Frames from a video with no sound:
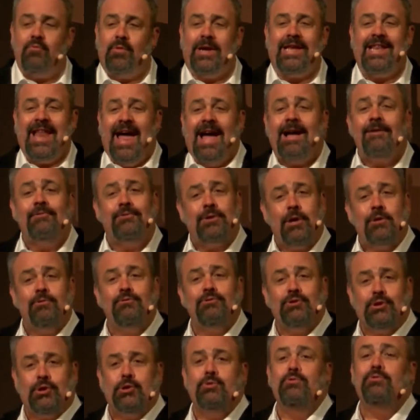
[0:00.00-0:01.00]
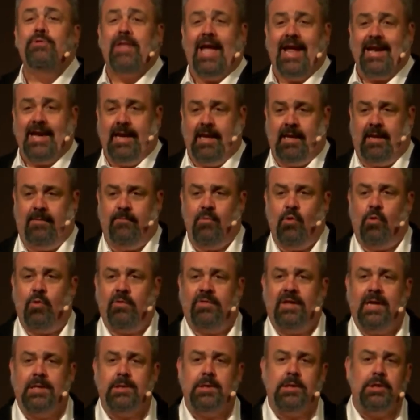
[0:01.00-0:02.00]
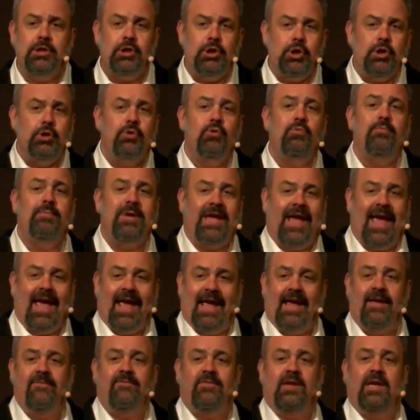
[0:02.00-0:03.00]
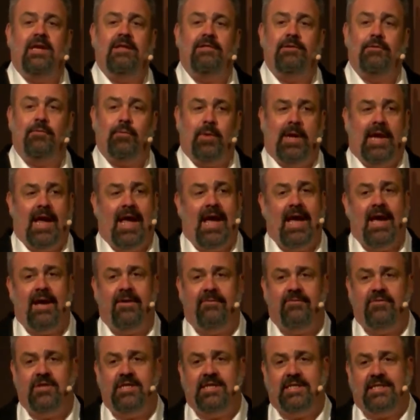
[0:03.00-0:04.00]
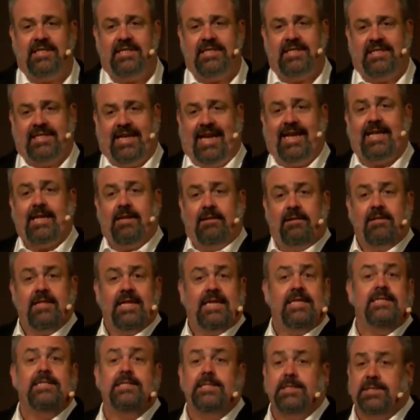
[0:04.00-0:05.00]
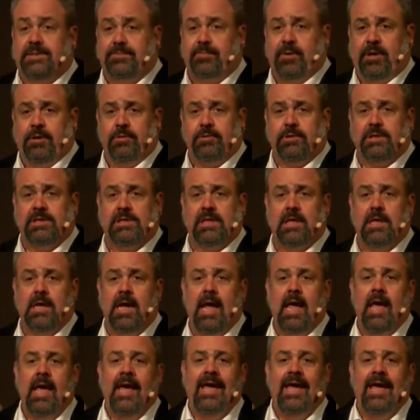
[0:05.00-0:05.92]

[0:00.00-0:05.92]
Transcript: And we now don't do that anymore. There's a new behavior that we have to settle these disputes.